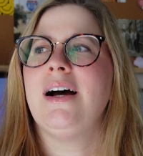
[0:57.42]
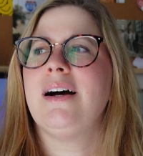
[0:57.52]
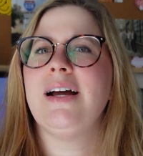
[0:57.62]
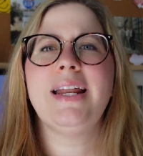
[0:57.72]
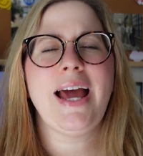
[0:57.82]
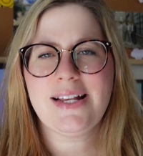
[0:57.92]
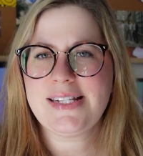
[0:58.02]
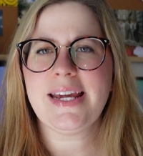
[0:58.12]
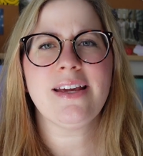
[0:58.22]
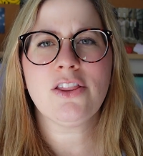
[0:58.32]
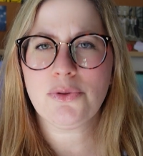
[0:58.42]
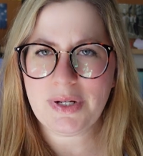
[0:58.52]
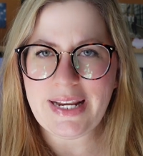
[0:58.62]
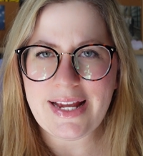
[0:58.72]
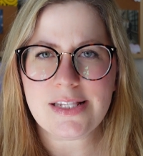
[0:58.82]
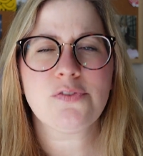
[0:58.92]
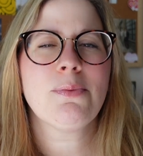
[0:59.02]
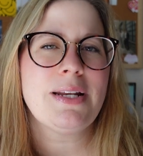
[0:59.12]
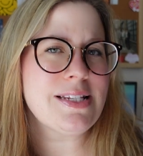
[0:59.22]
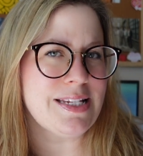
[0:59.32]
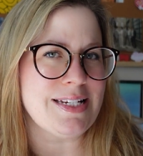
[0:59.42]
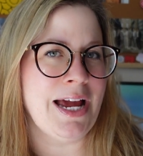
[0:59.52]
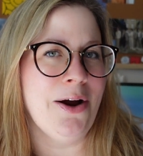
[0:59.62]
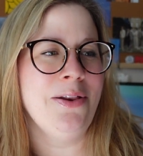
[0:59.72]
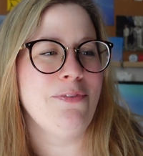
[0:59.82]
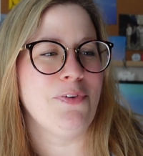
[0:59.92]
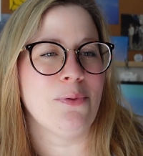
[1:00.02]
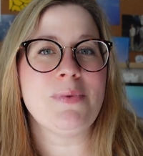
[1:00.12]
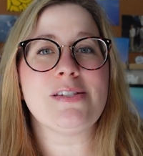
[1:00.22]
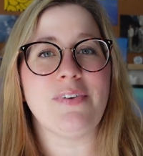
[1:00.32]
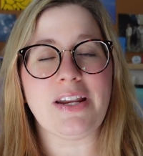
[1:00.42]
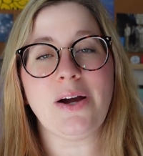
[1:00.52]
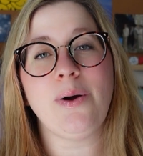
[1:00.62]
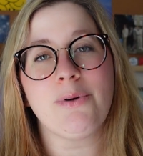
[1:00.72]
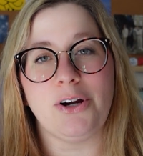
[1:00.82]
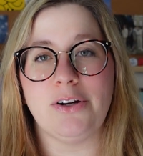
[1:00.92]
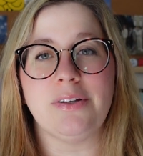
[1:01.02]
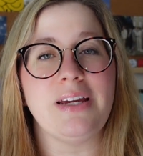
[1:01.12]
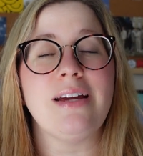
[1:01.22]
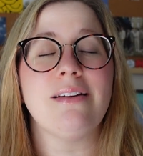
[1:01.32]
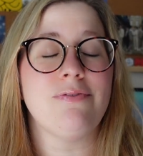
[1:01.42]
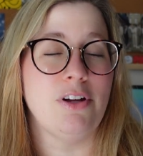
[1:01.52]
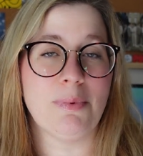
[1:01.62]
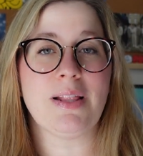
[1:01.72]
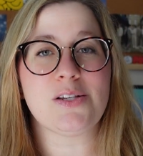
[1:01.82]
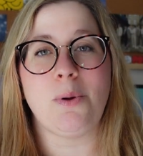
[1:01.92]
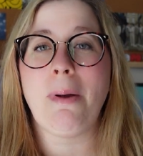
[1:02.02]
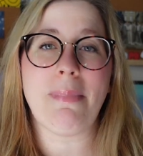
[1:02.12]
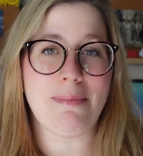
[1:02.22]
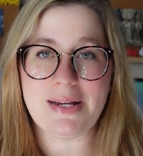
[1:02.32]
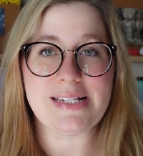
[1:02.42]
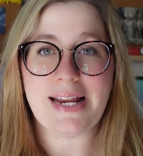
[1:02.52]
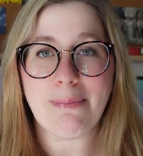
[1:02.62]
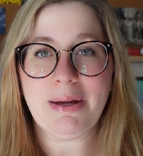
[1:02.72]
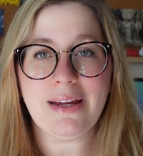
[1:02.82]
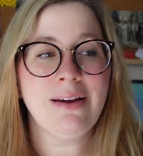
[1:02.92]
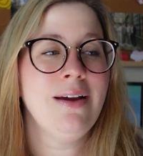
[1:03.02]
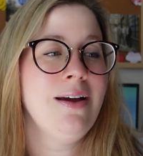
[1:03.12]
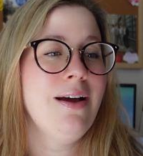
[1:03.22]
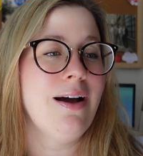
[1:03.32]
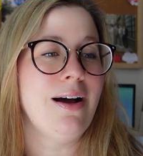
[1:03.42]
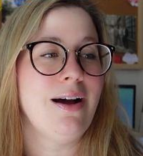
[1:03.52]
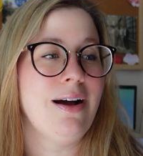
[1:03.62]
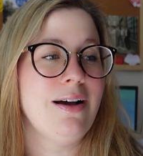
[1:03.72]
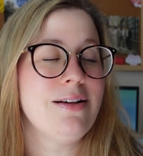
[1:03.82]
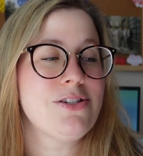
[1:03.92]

Uh, it has taken three days for me to sit down and film this video. I'm currently filming this while my baby is napping. Uh,